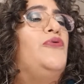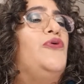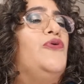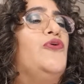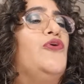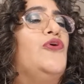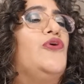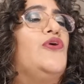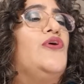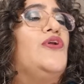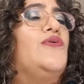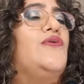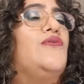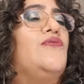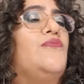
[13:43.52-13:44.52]

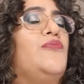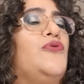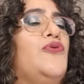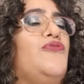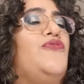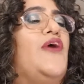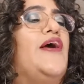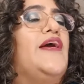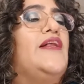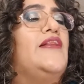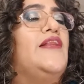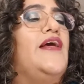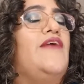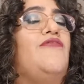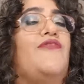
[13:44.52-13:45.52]
Purifying
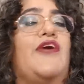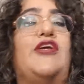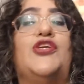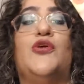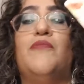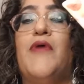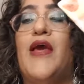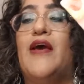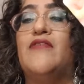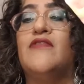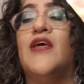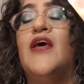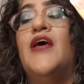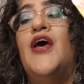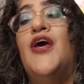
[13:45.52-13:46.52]
Clay Facial Mask.
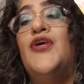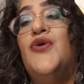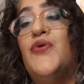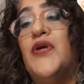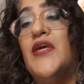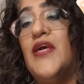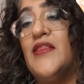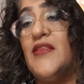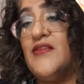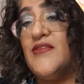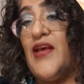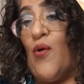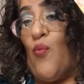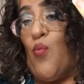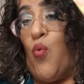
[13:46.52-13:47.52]
You can get this
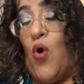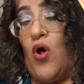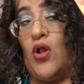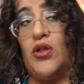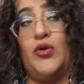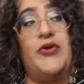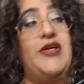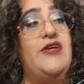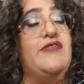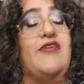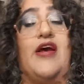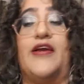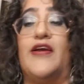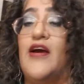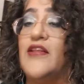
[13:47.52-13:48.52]
at Walgreens.
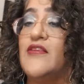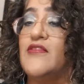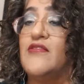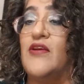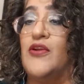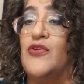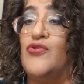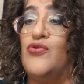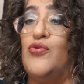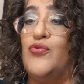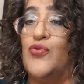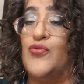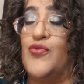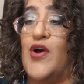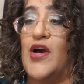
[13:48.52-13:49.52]
I got this on a 2
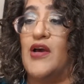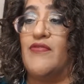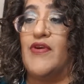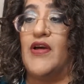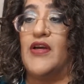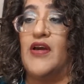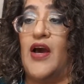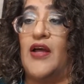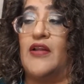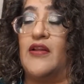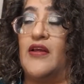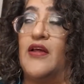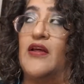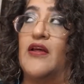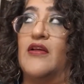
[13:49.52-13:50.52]
for $5. I got
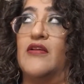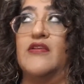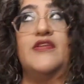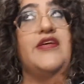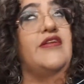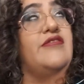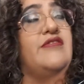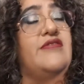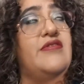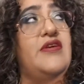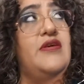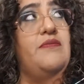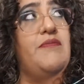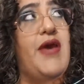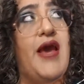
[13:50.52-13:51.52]
a Dead
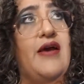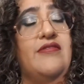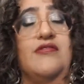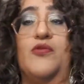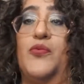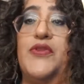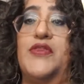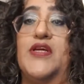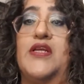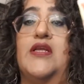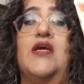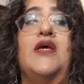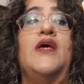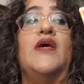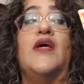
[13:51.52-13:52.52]
Sea mask with it.
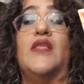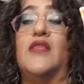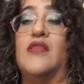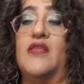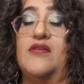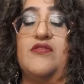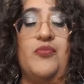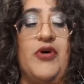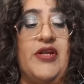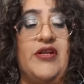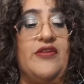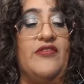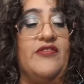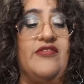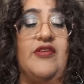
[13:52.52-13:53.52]
This one
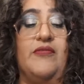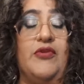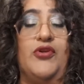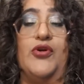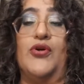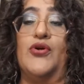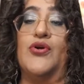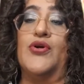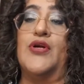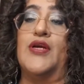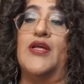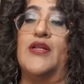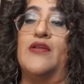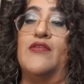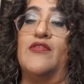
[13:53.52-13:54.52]
is similar
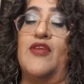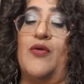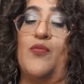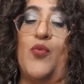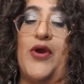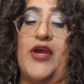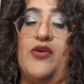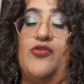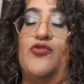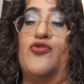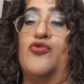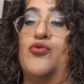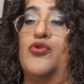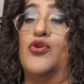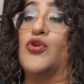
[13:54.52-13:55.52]
in some ways
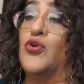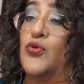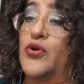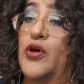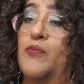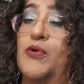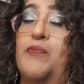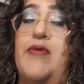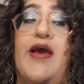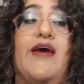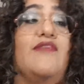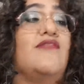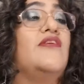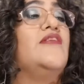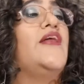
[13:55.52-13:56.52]
to the cucumber
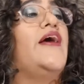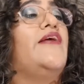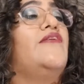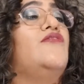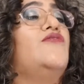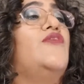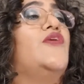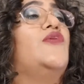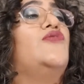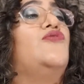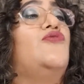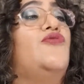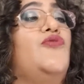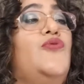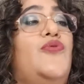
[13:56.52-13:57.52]
mask in that it is very
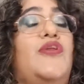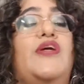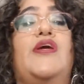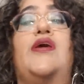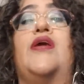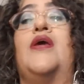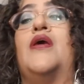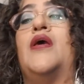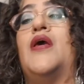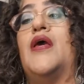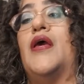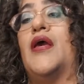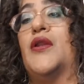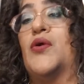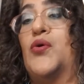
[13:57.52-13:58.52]
soothing
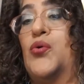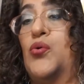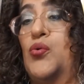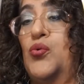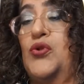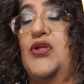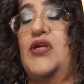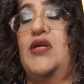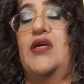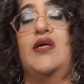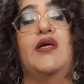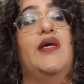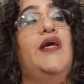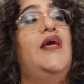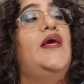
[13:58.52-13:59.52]
and
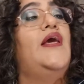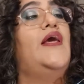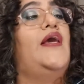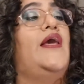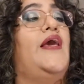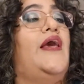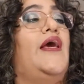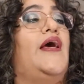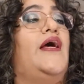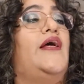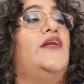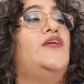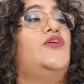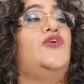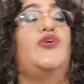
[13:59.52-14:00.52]
cooling,
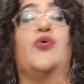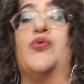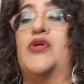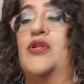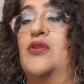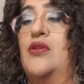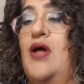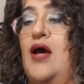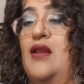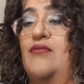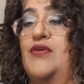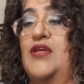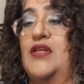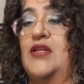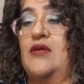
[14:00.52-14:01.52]
and you don't need a lot of
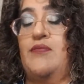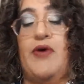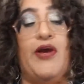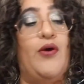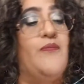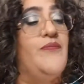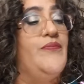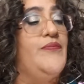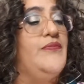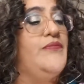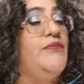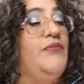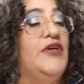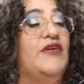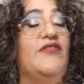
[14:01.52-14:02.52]
it. My
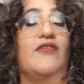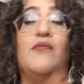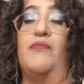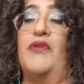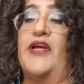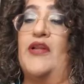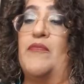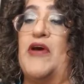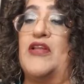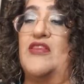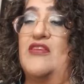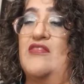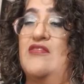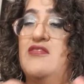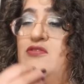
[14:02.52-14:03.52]
biggest complaint about
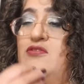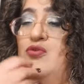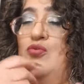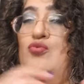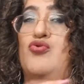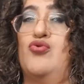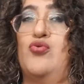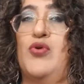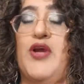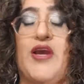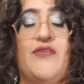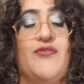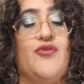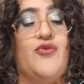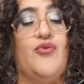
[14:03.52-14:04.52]
this you do
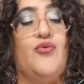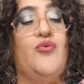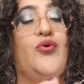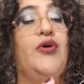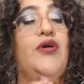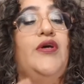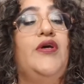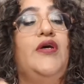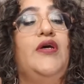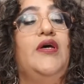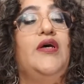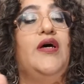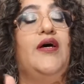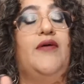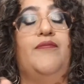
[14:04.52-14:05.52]
have to,
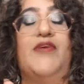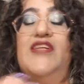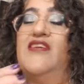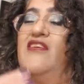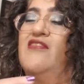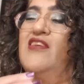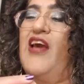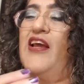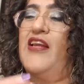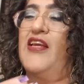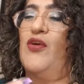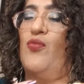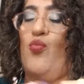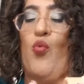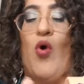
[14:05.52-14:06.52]
it does kind of
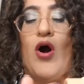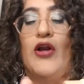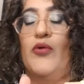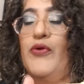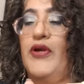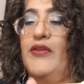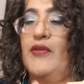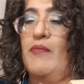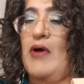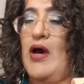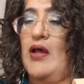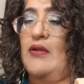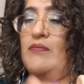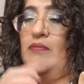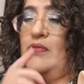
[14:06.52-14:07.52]
get watery on the
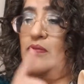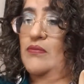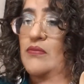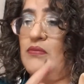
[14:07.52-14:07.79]
bottom.